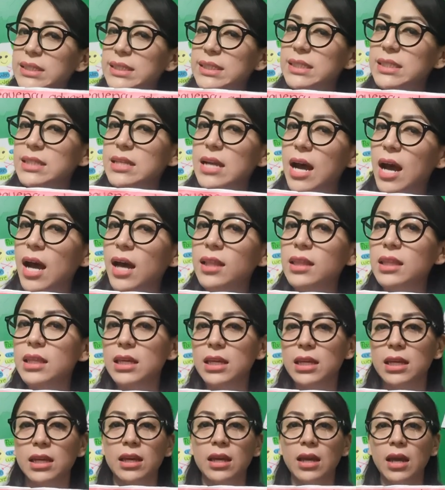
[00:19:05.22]

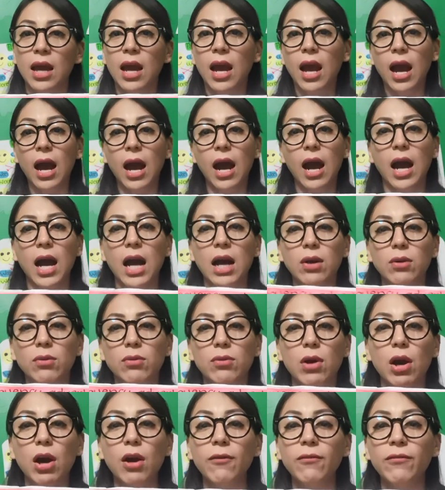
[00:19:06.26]
study? How
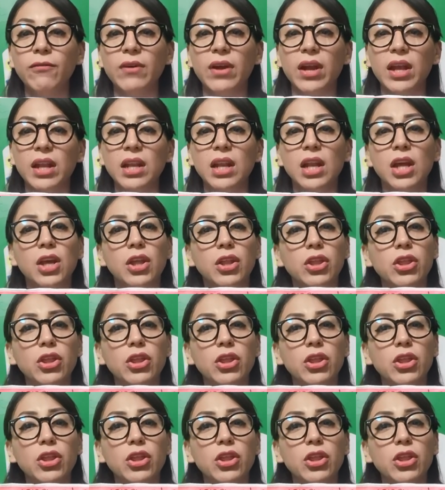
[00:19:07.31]
often